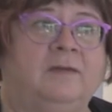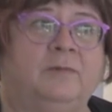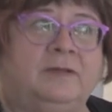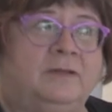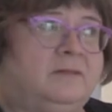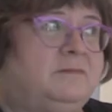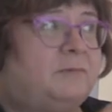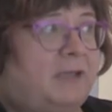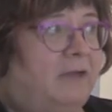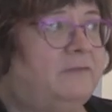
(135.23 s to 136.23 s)
when the
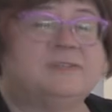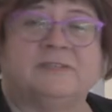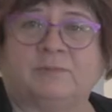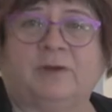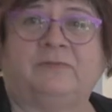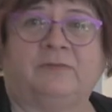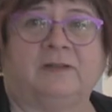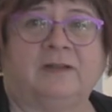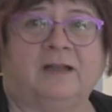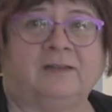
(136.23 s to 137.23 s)
canvas is quite
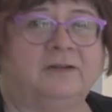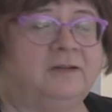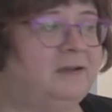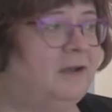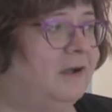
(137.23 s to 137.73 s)
full of color,